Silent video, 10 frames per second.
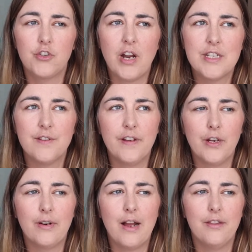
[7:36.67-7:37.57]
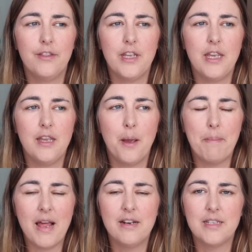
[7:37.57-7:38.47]
trying to figure out the
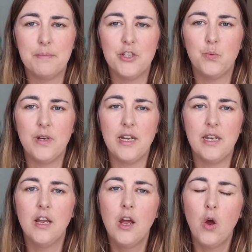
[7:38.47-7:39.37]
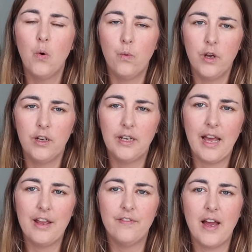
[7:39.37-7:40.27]
balance between work
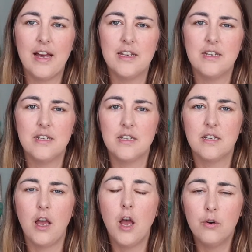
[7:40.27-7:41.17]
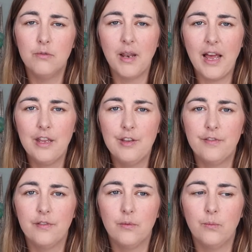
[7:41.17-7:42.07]
life and home
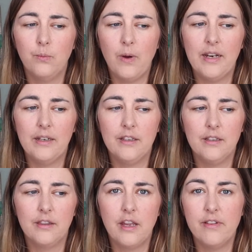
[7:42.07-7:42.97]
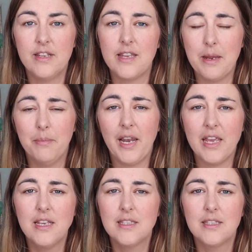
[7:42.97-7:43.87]
life when they're in the same
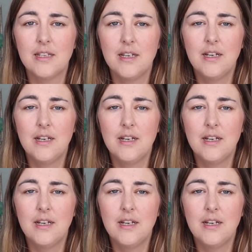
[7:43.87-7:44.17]
place.